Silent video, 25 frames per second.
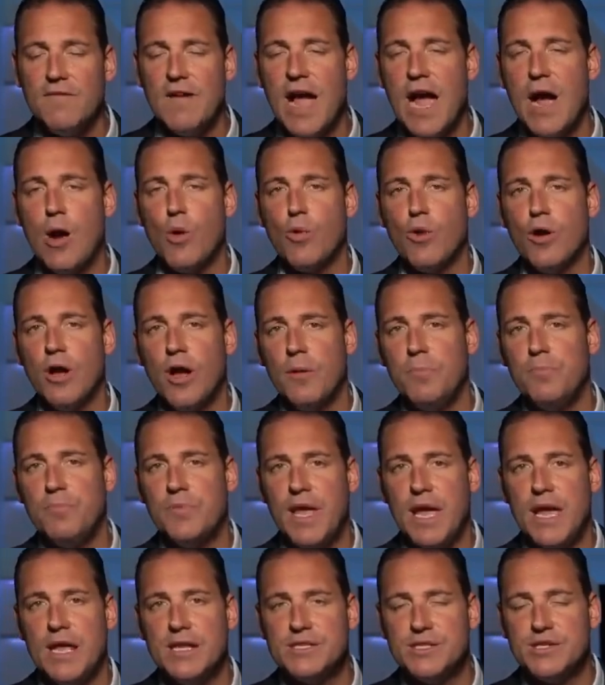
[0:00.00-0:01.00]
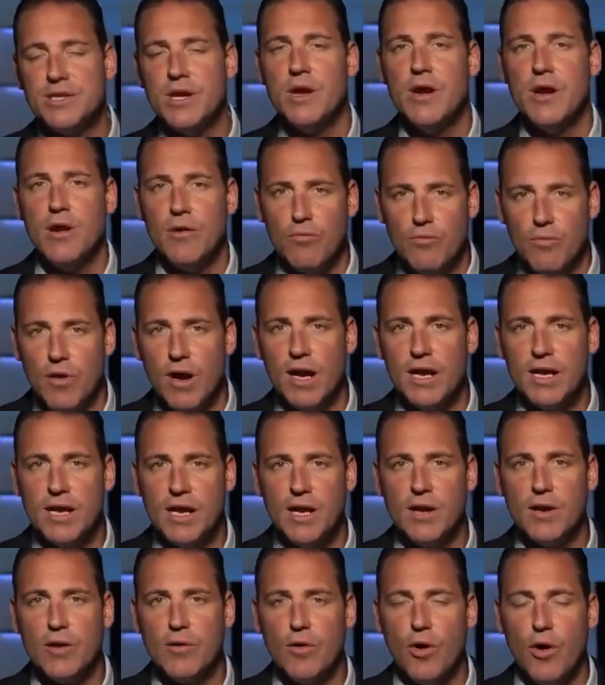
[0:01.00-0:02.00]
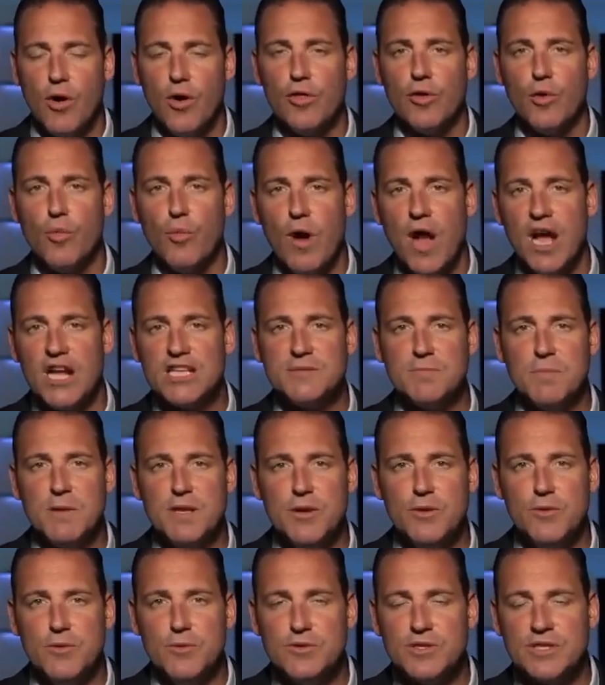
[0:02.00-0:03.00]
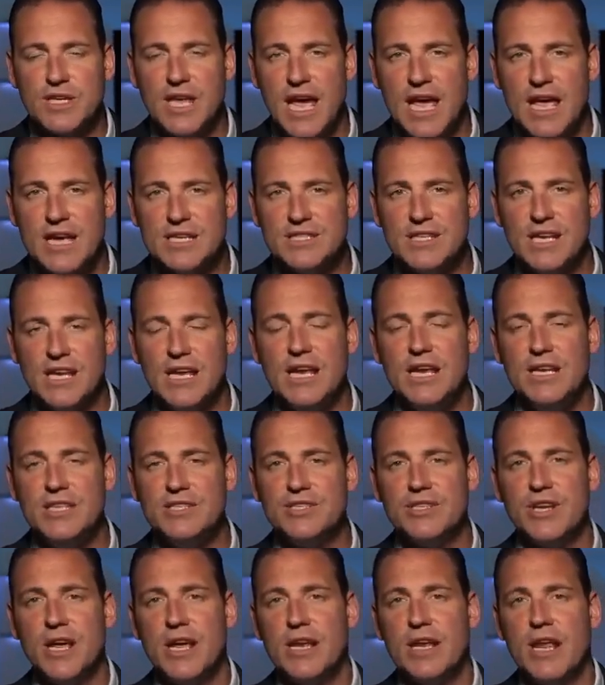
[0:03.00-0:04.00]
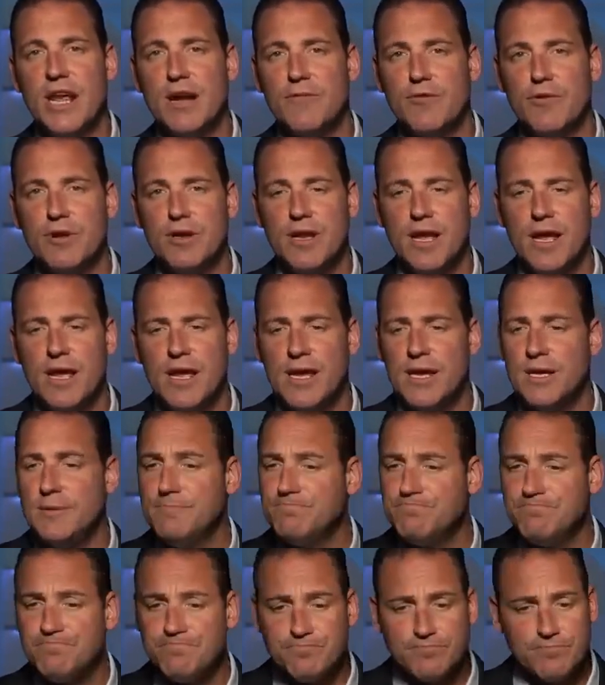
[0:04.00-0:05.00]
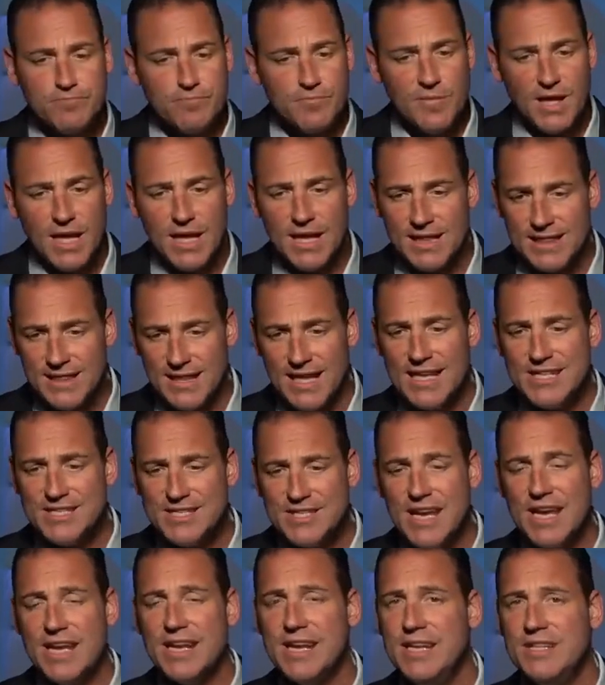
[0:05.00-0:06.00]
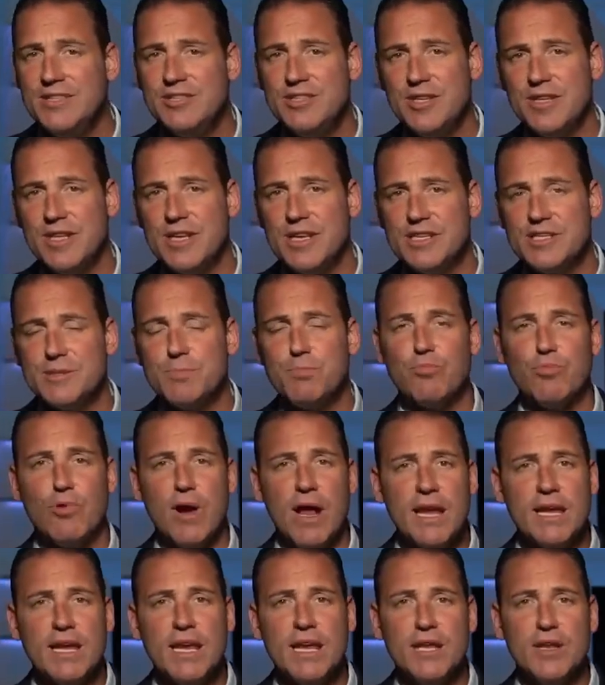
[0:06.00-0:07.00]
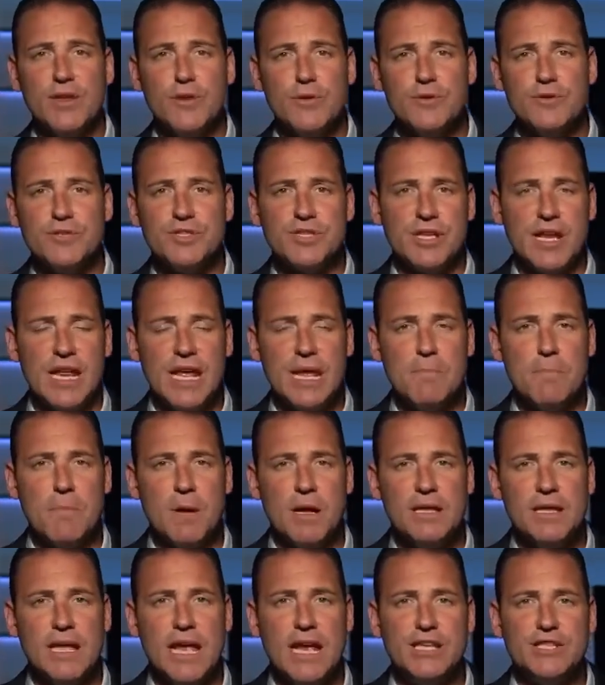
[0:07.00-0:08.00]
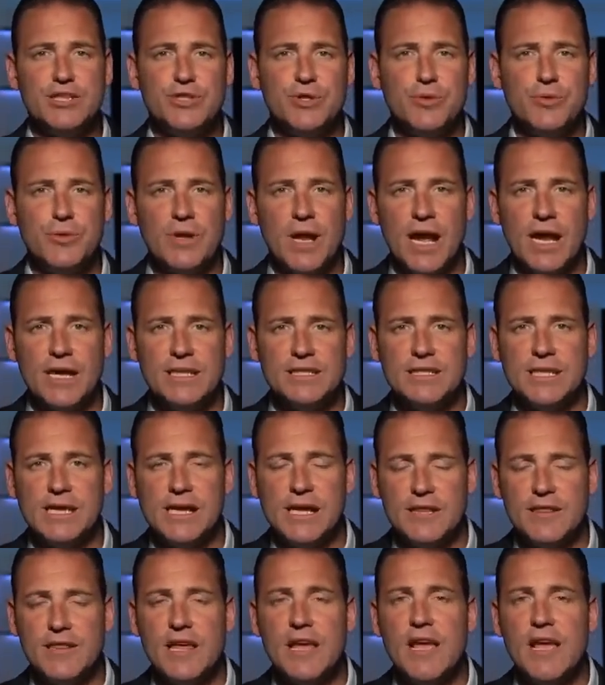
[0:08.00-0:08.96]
our updates right here on the Watchman Newscast each and every day. Let's get into this. Breaking news today, Monday, June 19th.